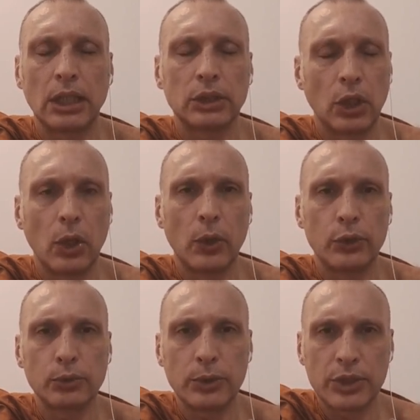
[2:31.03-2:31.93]

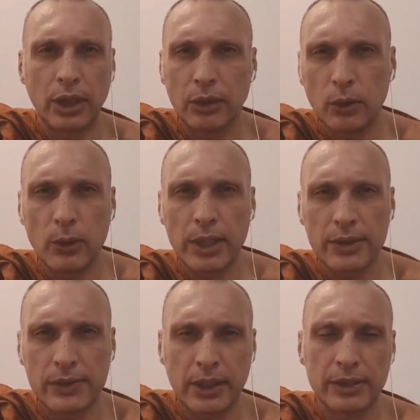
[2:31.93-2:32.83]
goals, which are
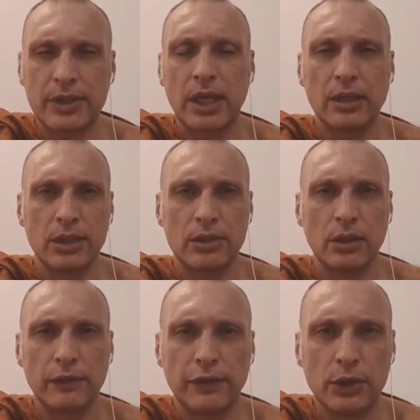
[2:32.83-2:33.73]
always extend into
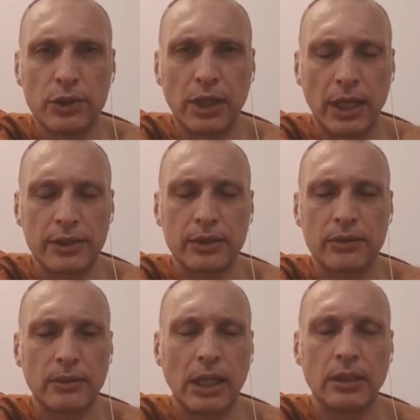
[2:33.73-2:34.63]
the future
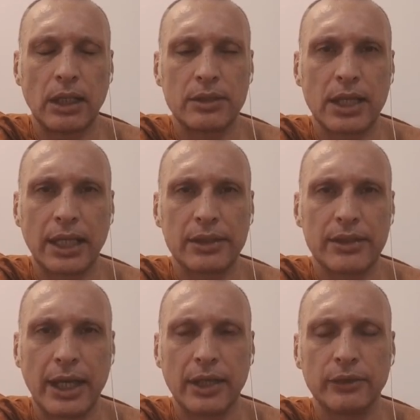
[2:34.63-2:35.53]
and take us
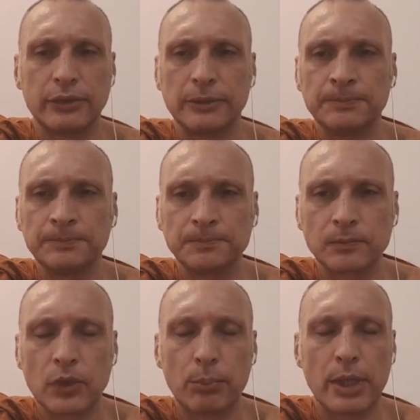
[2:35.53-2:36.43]
out of
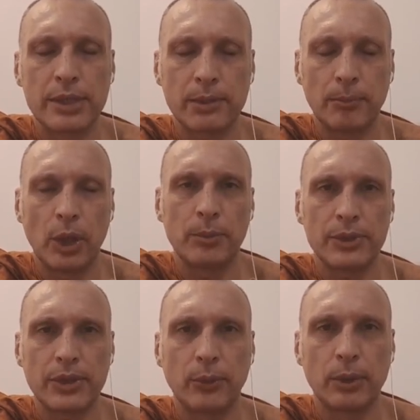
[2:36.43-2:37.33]
the present moment.
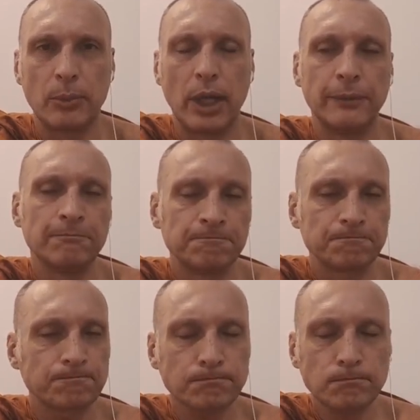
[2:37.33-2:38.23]
So we might
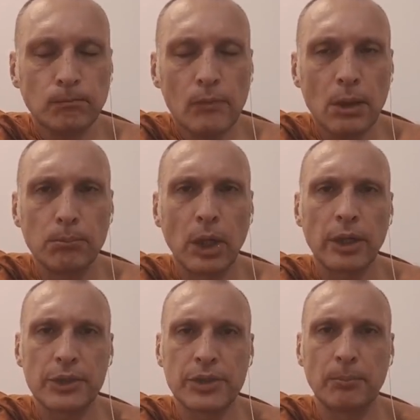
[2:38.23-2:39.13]

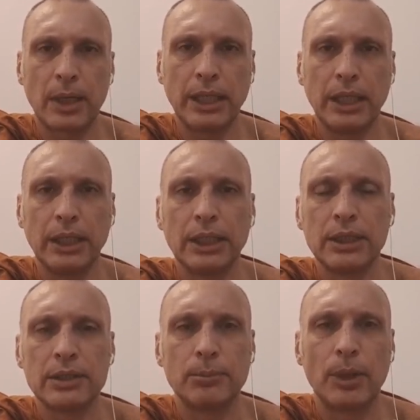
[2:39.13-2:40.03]
borrow some money
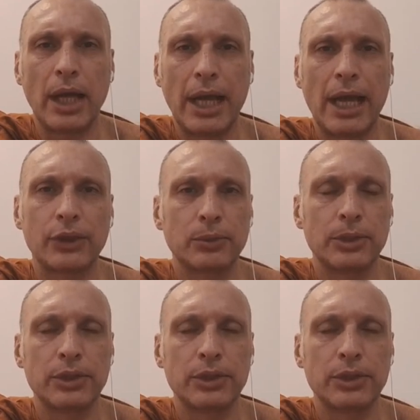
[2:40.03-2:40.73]
to buy a house,